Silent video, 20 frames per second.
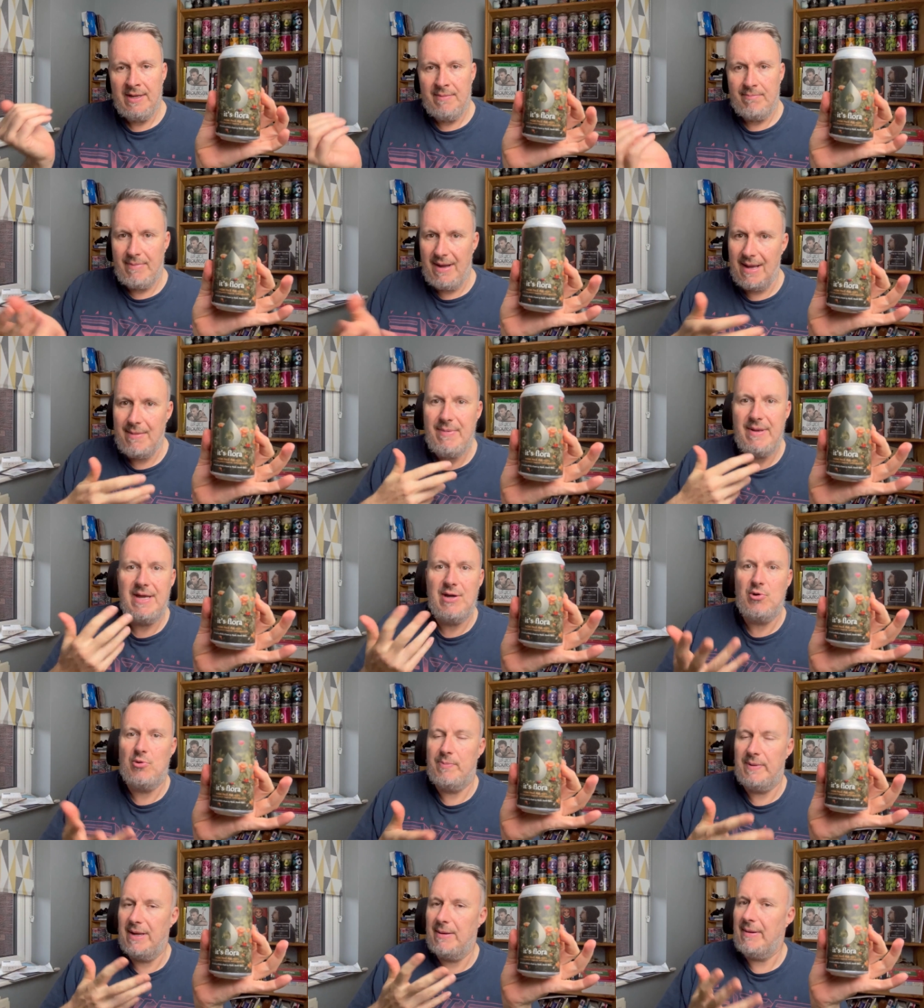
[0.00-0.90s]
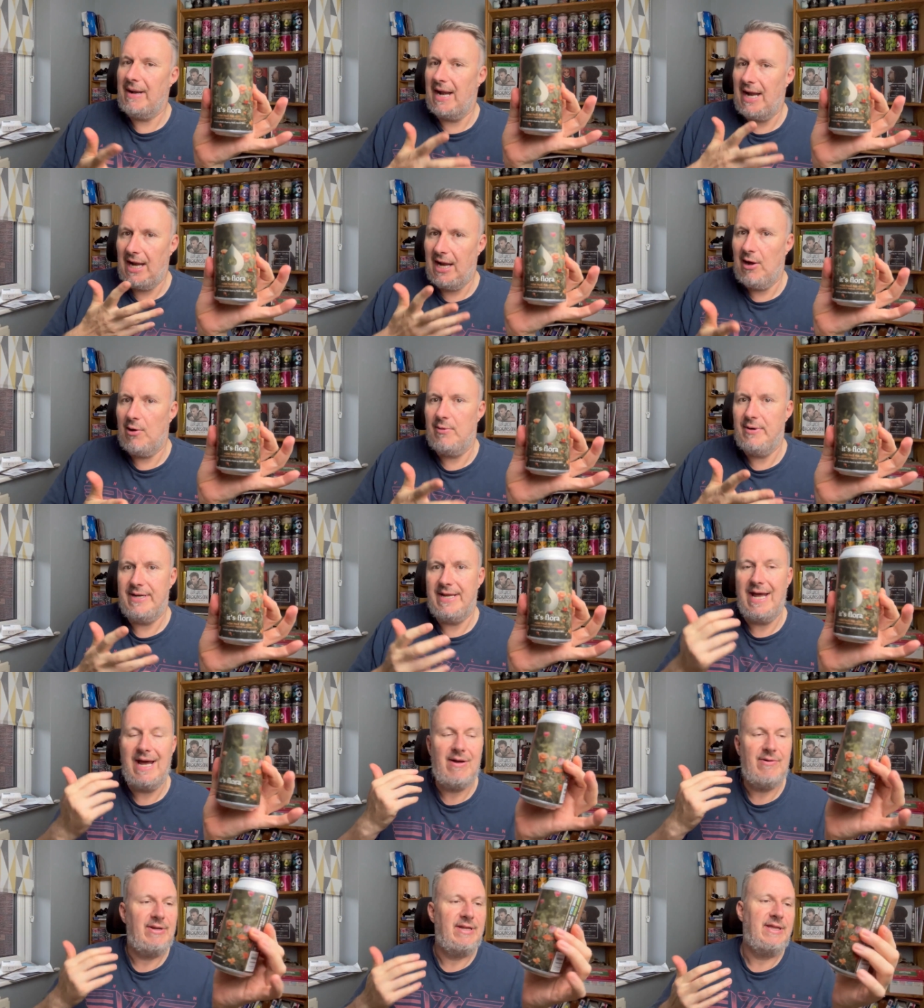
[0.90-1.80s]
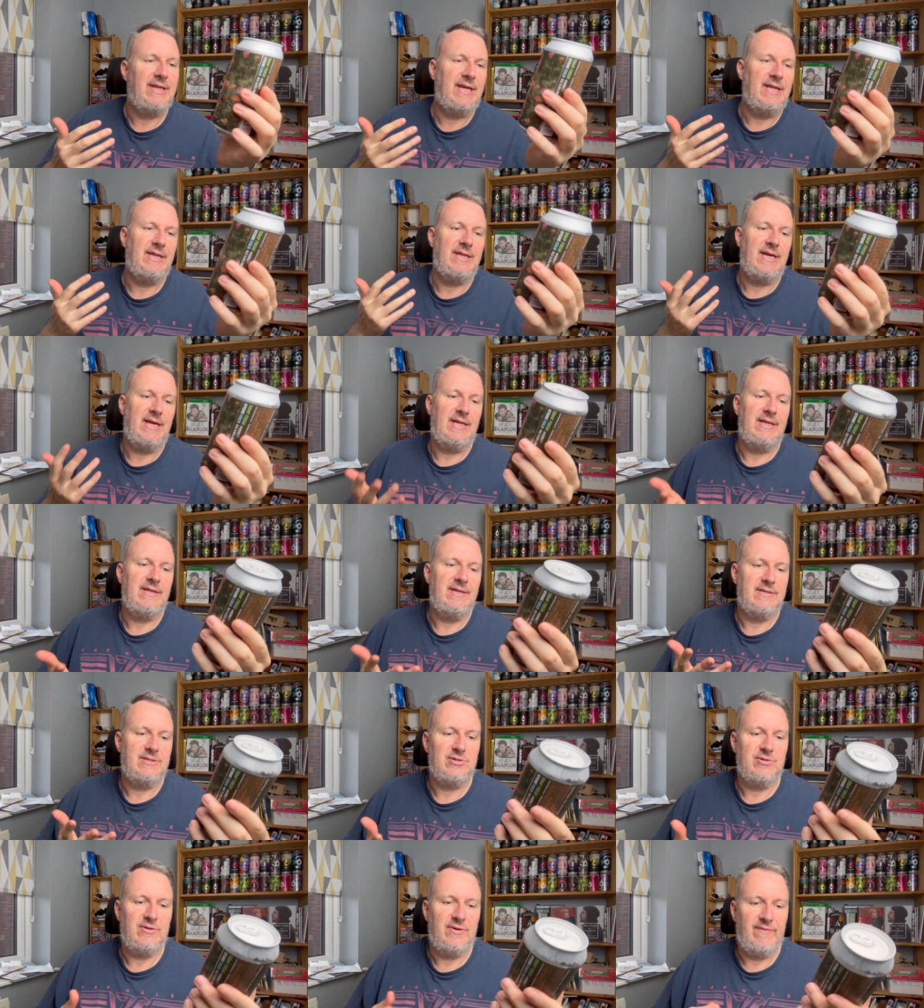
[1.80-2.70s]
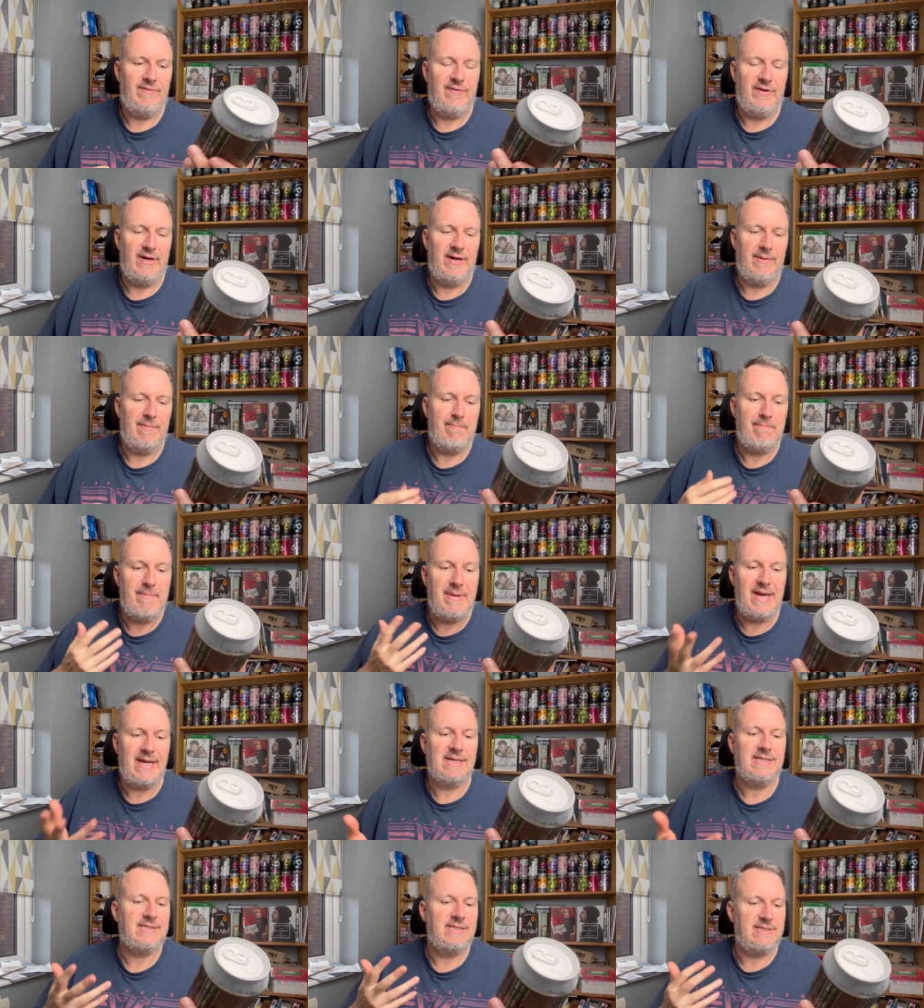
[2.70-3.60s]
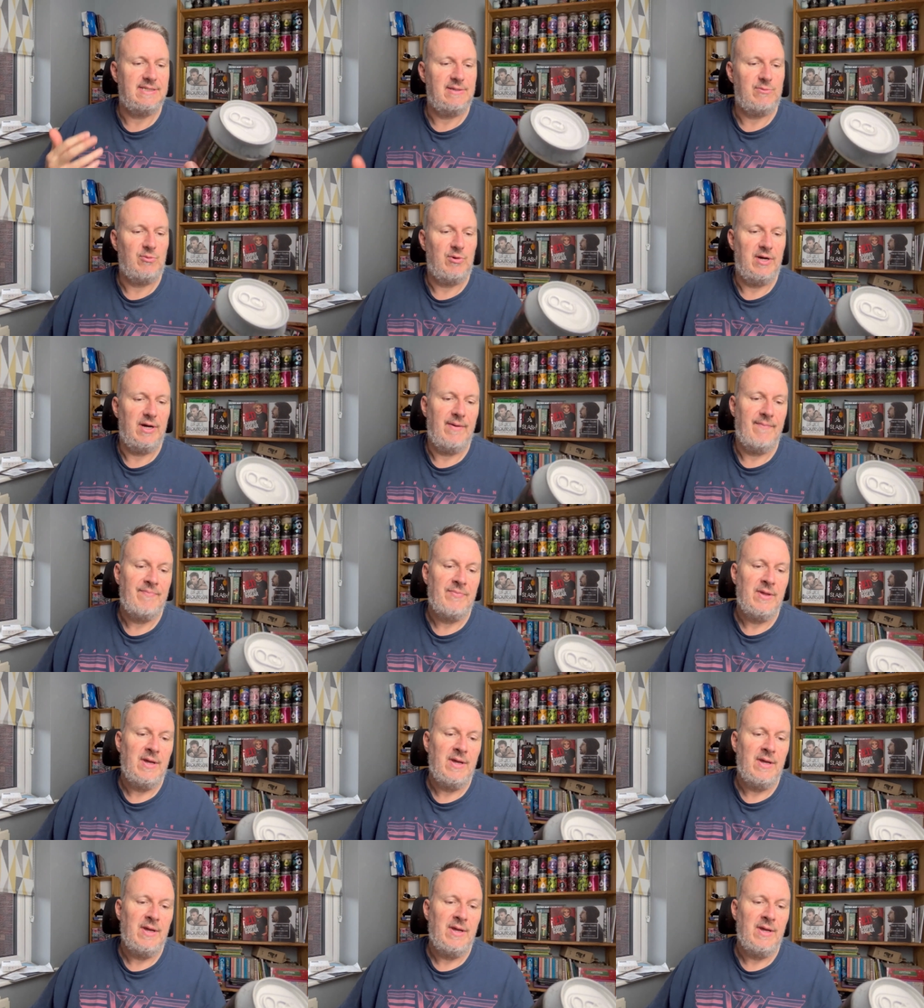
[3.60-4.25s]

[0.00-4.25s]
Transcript: maybe it will be a bit lower down in, in, in the sort of uh, mix, as it were.